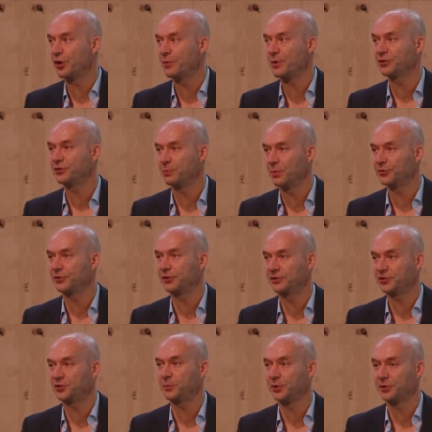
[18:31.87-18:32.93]
much
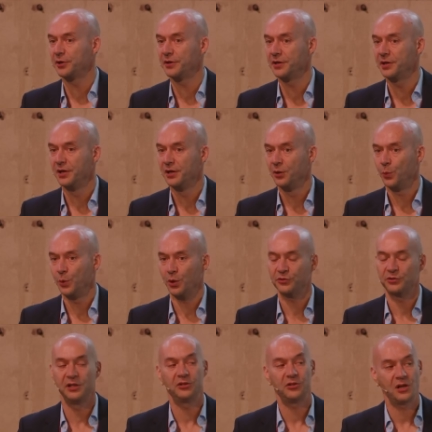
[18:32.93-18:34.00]
multidisciplinary. We also
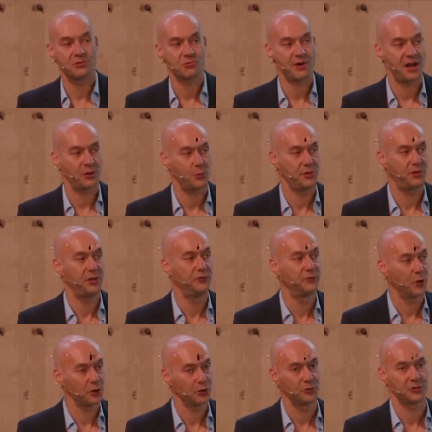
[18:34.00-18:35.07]
need to interact with these
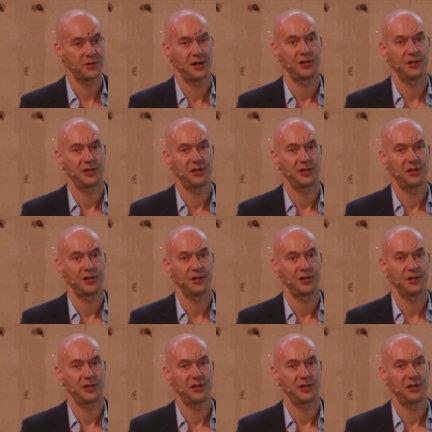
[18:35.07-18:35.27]
verticals that I